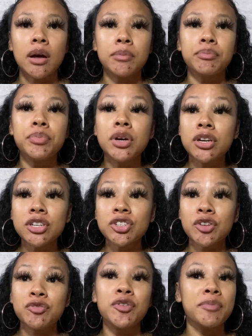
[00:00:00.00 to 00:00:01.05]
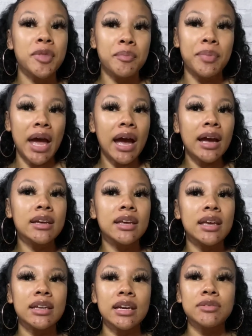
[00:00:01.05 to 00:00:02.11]
push from the back,
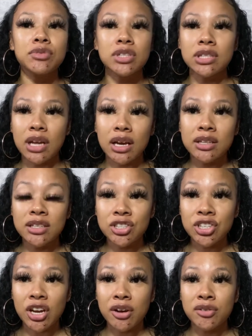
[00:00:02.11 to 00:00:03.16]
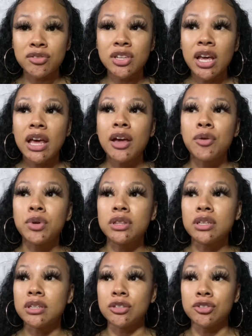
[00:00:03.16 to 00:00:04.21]
and I restocked the shelves with the
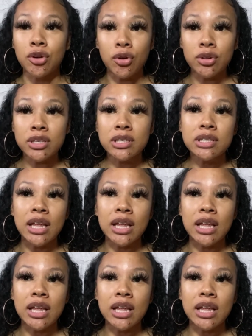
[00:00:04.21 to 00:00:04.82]
gondolas.